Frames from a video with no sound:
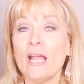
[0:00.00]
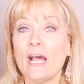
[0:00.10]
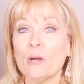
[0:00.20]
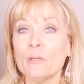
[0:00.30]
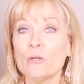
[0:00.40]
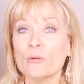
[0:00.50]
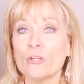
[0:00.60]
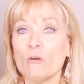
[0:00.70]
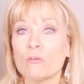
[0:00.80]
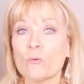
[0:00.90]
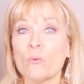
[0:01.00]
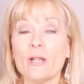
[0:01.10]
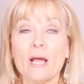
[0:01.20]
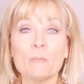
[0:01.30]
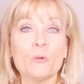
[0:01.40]
I'll be going over what
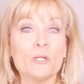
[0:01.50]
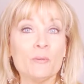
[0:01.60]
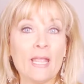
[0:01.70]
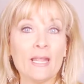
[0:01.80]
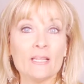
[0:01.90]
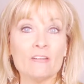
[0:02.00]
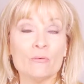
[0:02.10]
I'm going to be handling